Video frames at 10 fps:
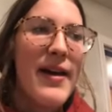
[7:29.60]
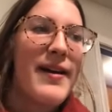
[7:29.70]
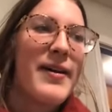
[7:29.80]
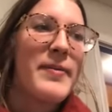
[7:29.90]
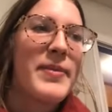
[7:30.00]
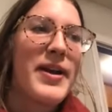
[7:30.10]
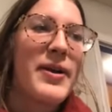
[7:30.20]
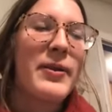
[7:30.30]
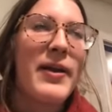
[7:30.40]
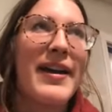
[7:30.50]

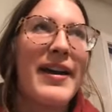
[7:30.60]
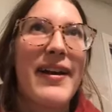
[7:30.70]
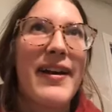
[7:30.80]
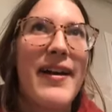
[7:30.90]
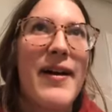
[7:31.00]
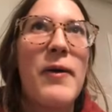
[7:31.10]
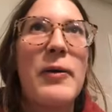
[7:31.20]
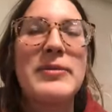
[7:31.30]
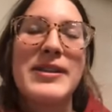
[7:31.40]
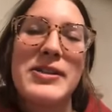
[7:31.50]
their, like,
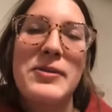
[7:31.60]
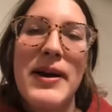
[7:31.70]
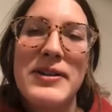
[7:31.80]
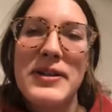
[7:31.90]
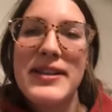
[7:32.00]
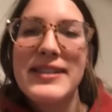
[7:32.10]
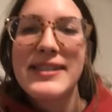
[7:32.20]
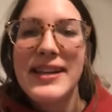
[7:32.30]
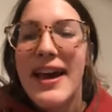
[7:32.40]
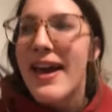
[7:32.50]
home
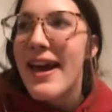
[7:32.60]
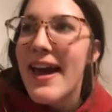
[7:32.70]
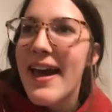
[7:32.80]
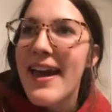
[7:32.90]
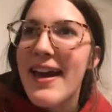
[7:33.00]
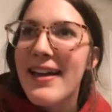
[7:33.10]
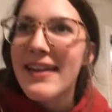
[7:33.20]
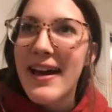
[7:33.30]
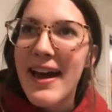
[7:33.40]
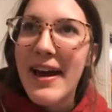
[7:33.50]
situations
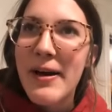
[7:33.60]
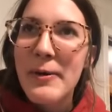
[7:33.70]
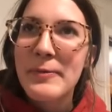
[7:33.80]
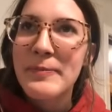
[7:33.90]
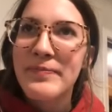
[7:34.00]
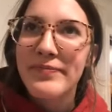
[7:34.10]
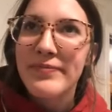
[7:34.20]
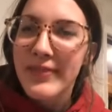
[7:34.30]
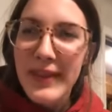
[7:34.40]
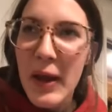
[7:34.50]
and how
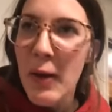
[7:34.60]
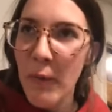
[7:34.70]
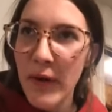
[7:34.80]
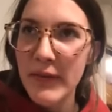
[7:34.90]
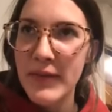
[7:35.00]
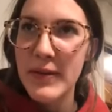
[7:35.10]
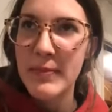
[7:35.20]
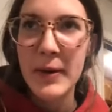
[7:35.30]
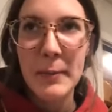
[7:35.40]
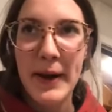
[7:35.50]
one of them,
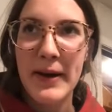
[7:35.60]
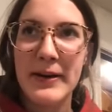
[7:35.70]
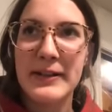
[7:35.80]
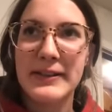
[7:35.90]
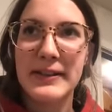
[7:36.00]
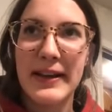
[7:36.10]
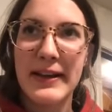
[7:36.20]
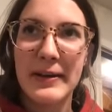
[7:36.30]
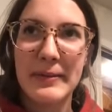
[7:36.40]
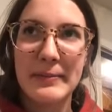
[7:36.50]
their parents,
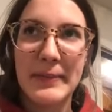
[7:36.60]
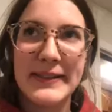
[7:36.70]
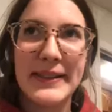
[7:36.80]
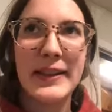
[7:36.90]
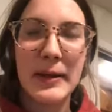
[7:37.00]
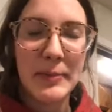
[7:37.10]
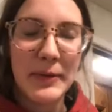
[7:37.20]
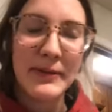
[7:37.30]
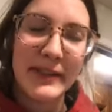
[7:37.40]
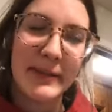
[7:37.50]
like basically
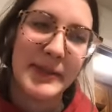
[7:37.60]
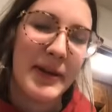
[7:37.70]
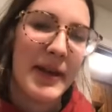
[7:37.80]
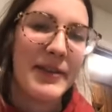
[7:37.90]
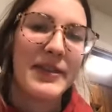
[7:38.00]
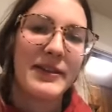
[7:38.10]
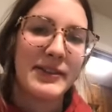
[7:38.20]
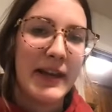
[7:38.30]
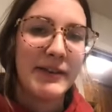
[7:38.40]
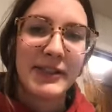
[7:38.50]
abuse them. So now
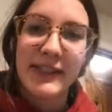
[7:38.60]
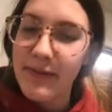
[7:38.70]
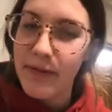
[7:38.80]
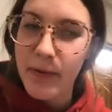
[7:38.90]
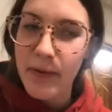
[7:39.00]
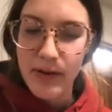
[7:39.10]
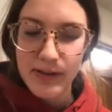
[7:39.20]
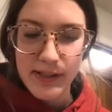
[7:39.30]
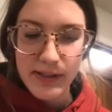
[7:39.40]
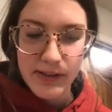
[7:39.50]
she's living with her
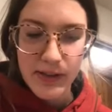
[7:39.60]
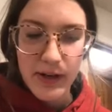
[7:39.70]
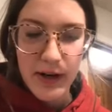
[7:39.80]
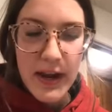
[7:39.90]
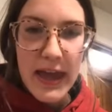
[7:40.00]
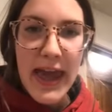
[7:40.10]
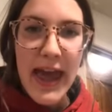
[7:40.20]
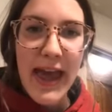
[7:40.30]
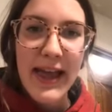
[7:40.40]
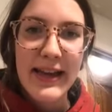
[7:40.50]
sister
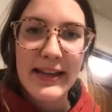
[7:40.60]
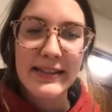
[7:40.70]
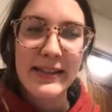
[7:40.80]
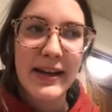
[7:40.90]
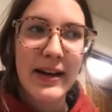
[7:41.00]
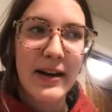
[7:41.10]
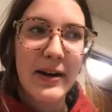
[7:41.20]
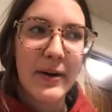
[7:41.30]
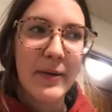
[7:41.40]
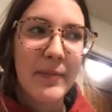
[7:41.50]
and
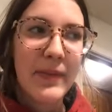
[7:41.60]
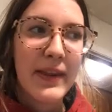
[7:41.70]
her